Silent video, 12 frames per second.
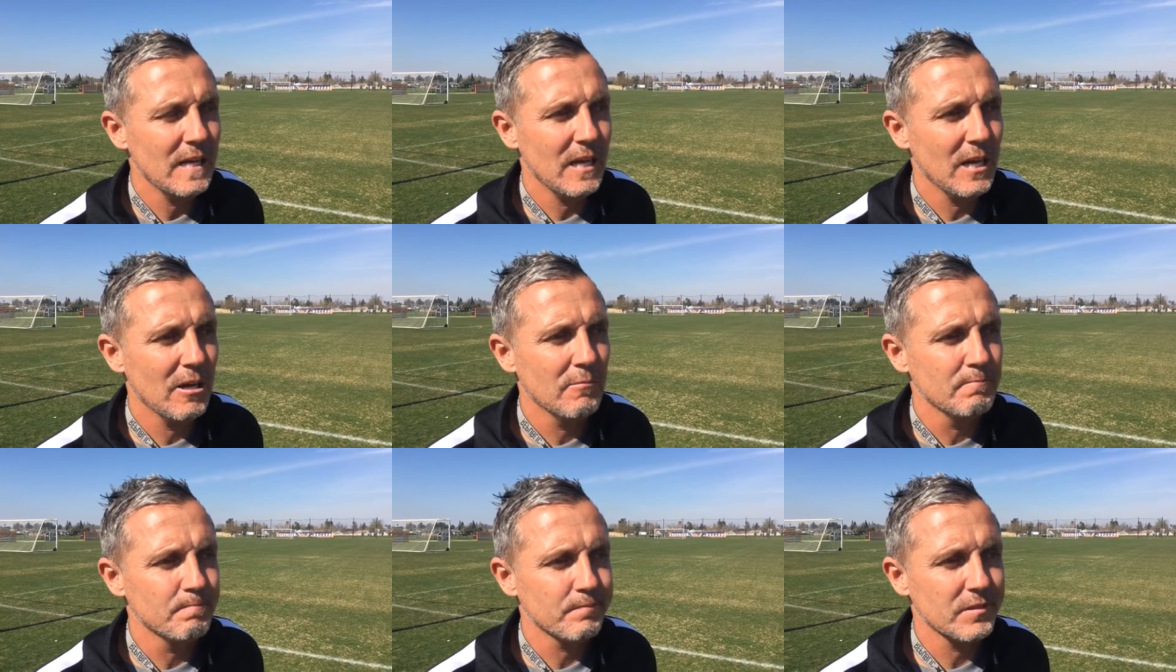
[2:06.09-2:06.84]

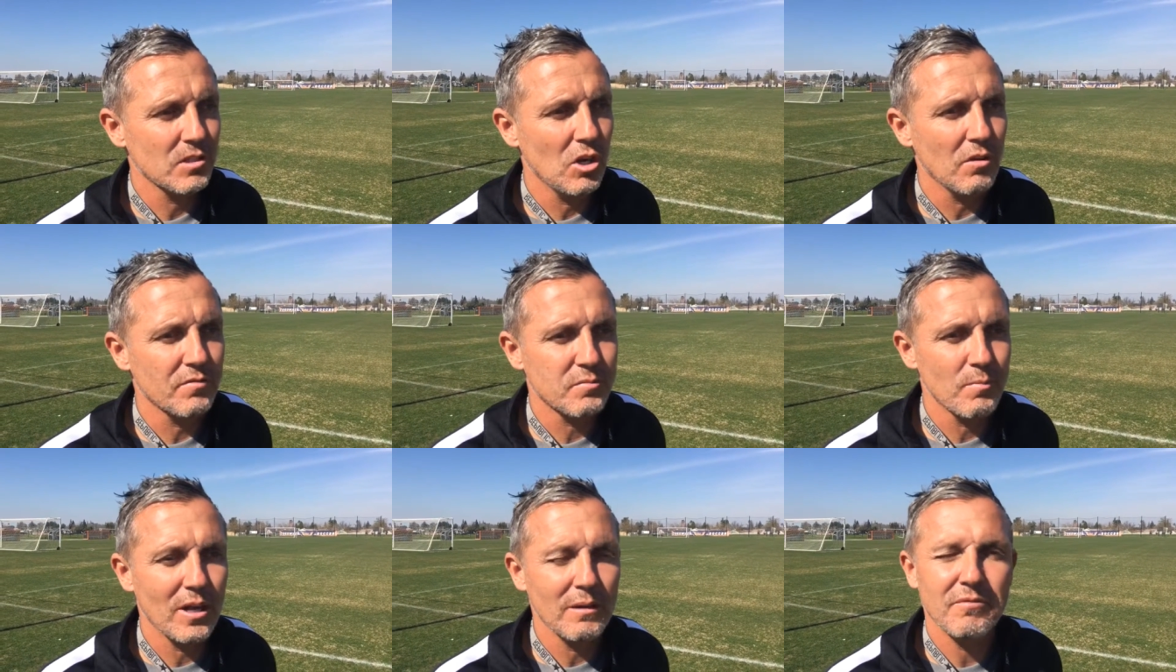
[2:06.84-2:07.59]
Um, there's a lot of
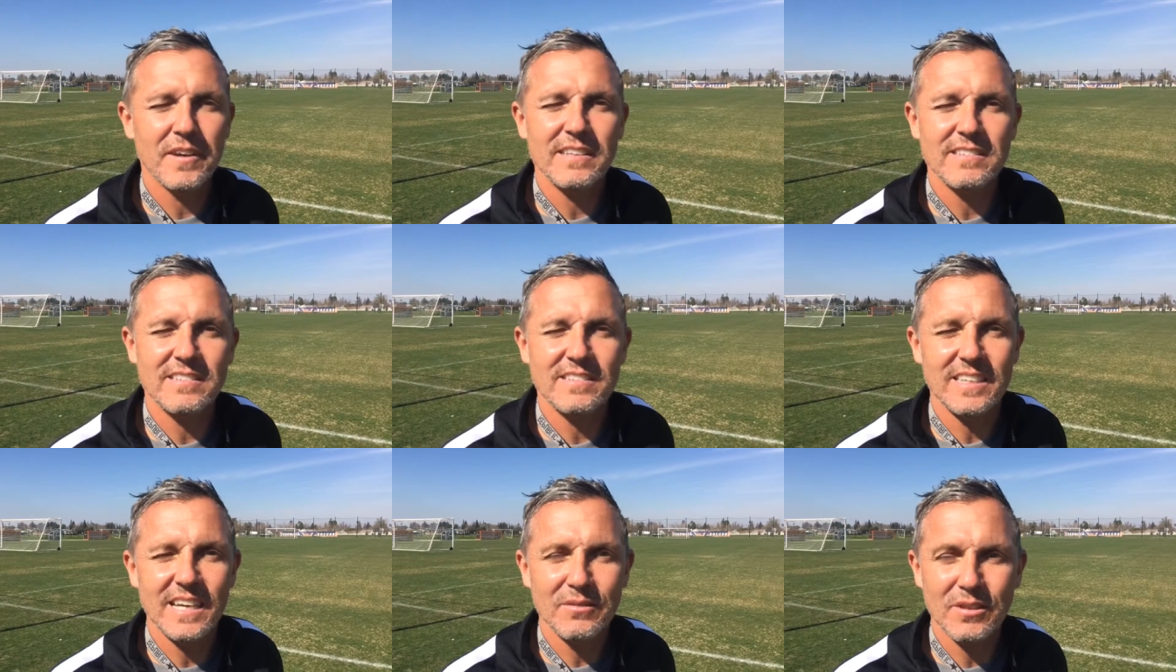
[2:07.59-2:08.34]
smiling faces
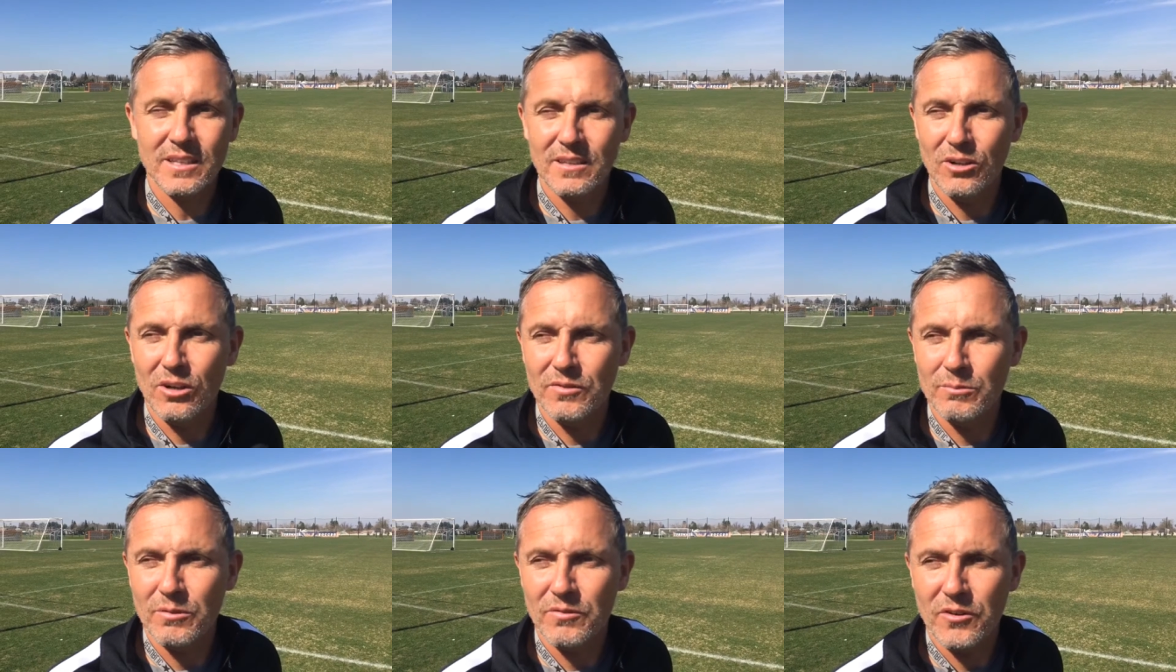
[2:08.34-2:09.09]
today. I think a lot of
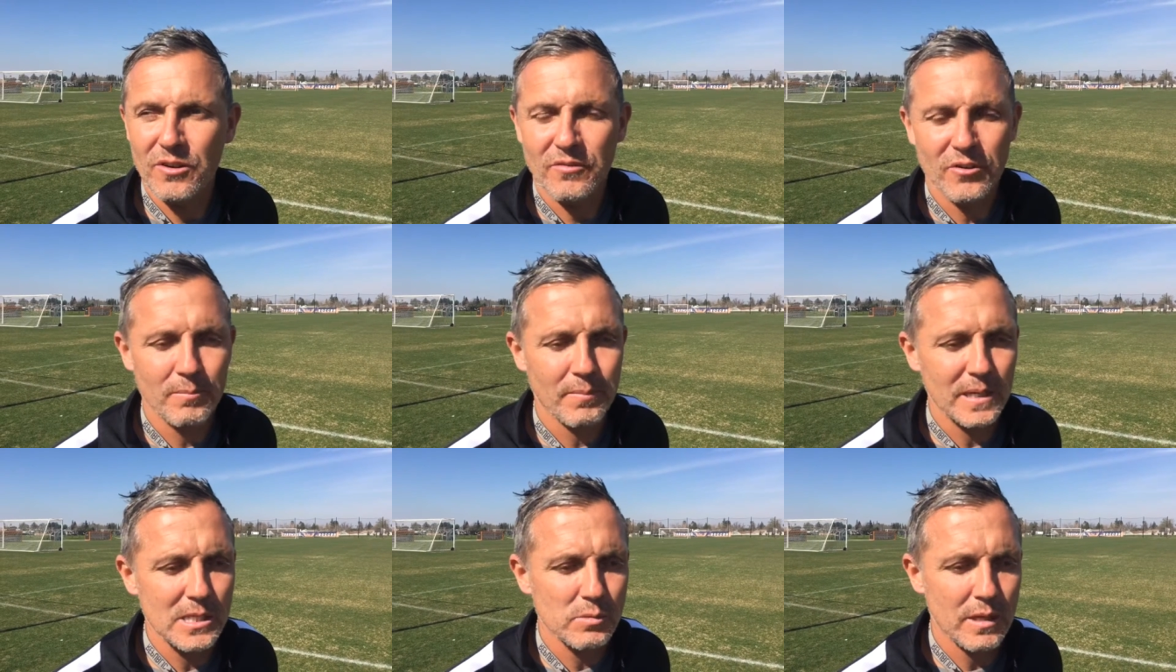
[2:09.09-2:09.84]
them are very, very
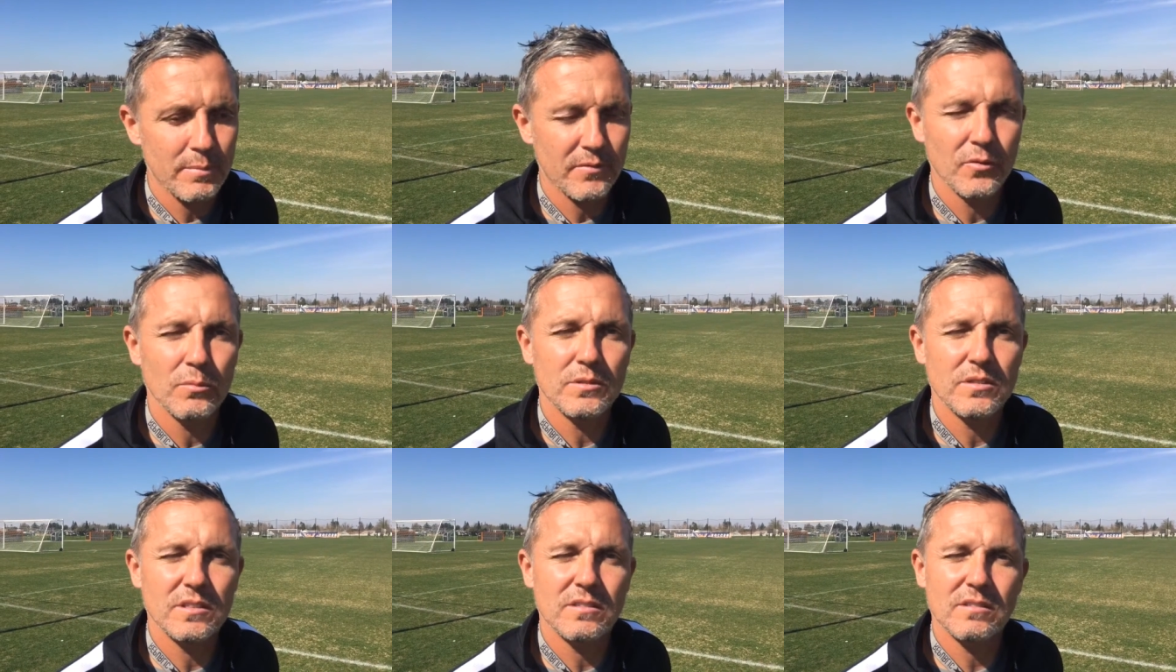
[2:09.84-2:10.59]
pleased with their
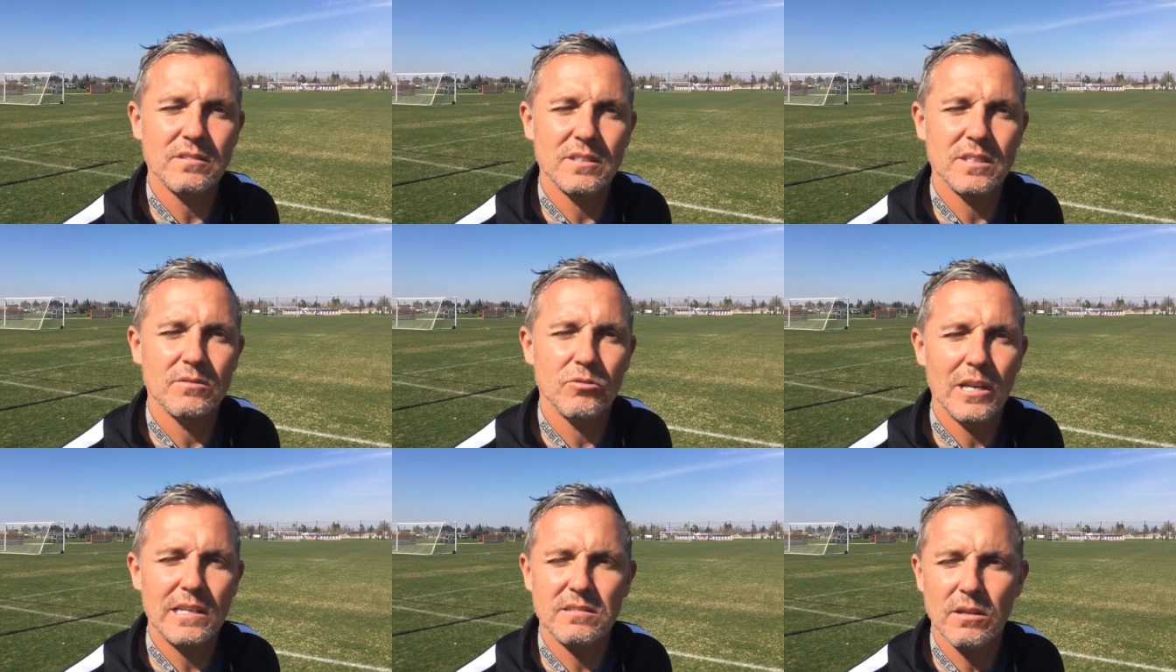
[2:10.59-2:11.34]
performances, and
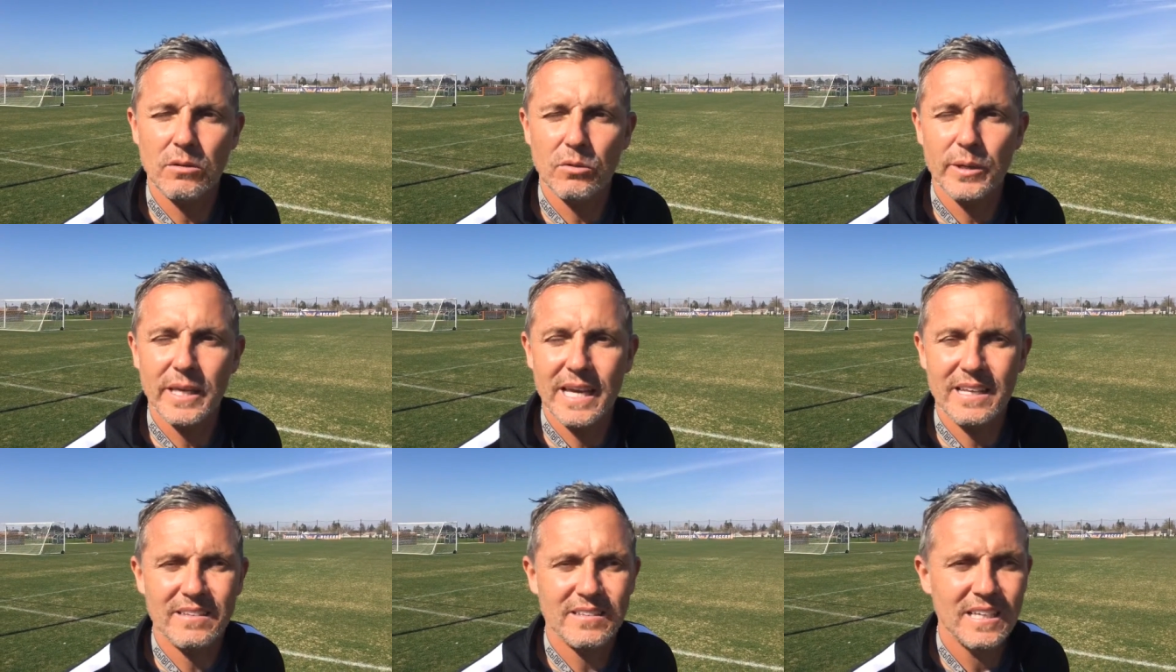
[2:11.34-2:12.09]
rightly so at the
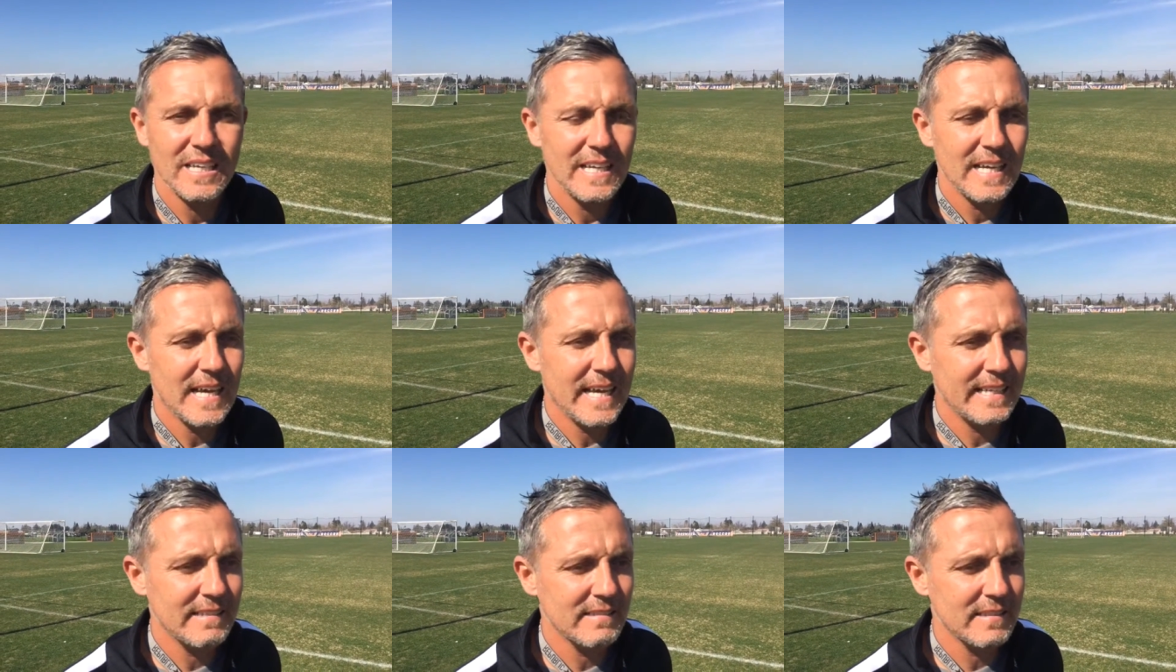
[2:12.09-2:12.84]
weekend.
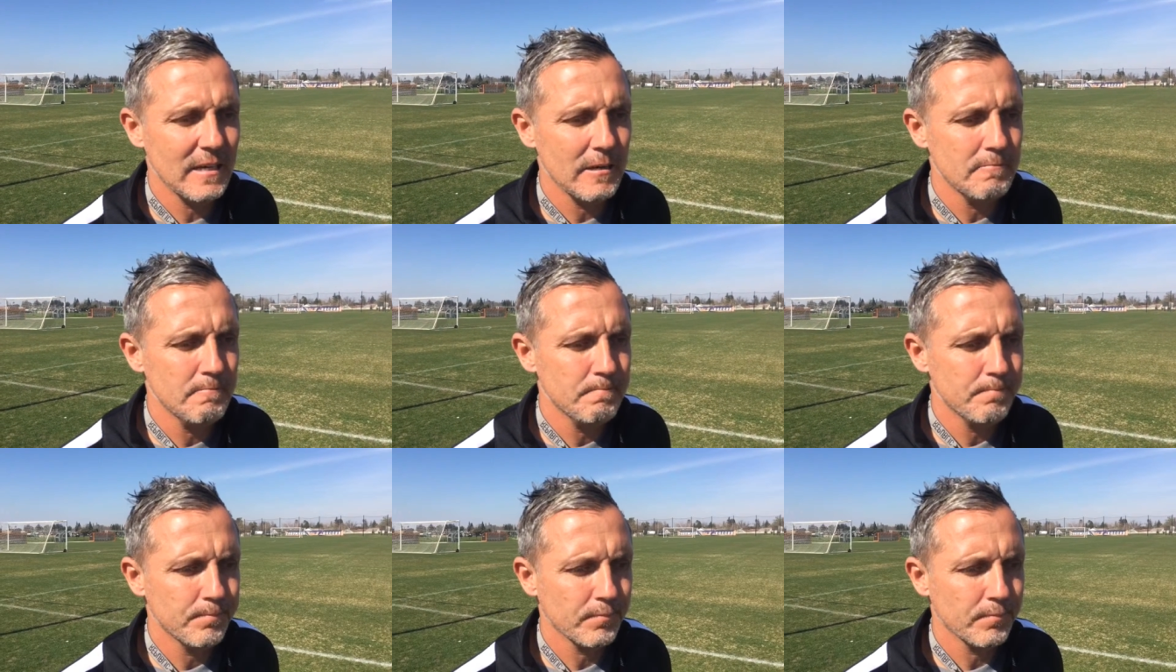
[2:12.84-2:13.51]
And um,